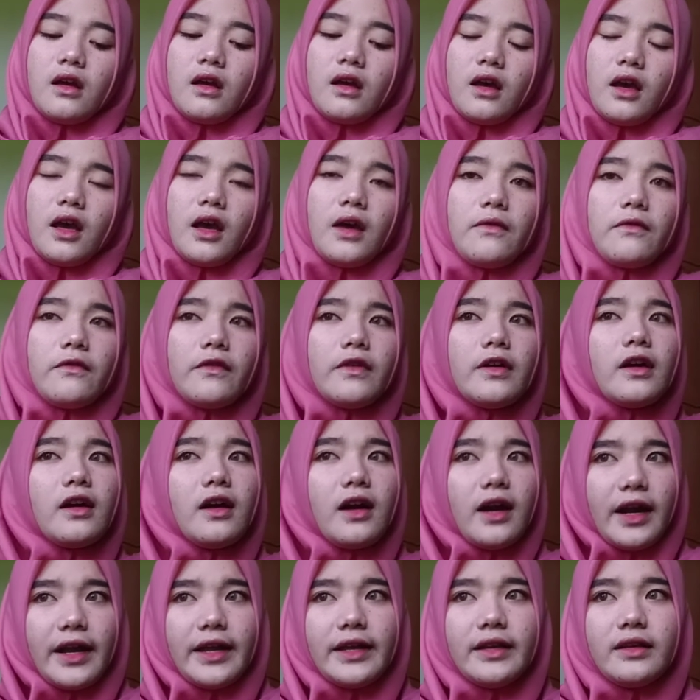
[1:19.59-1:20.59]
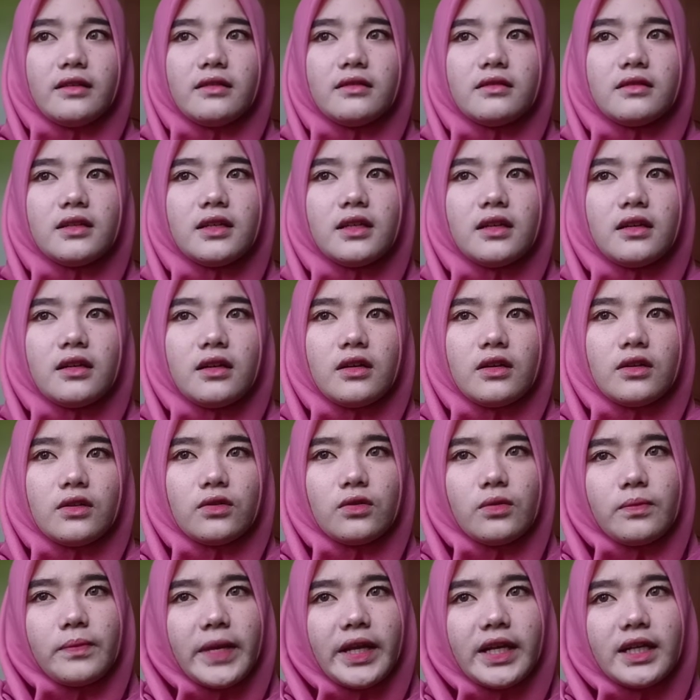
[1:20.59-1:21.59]
have a right
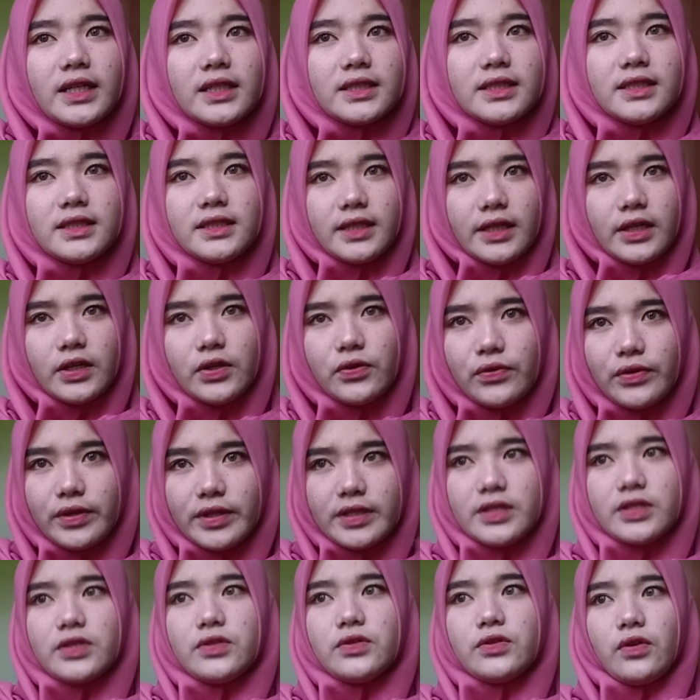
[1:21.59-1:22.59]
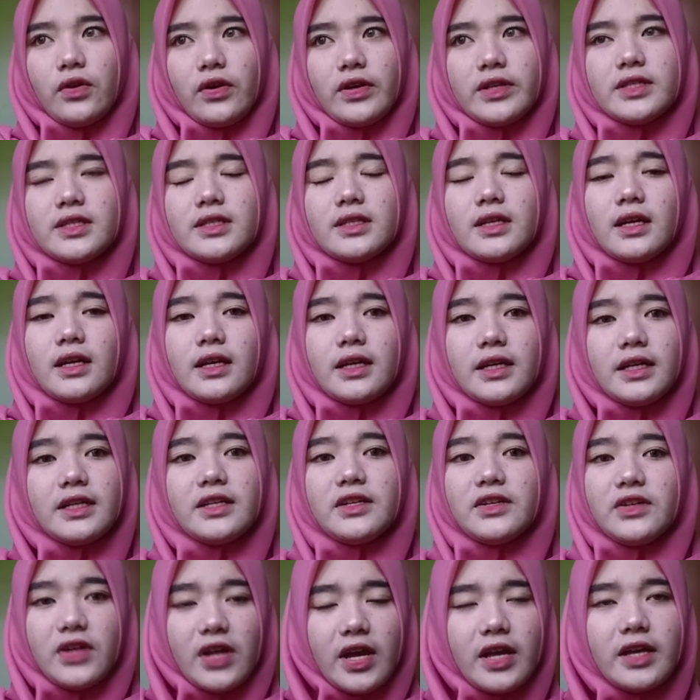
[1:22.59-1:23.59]
to make a genuine choice
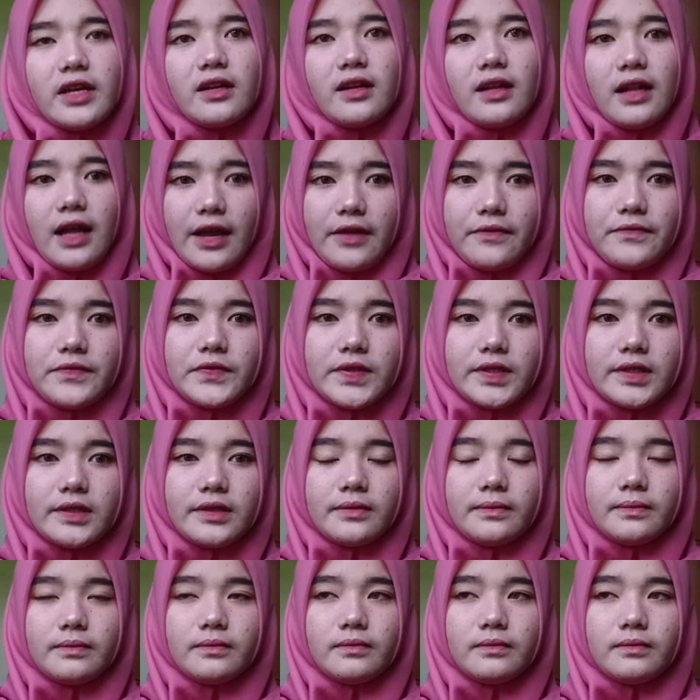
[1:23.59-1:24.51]
in their lives.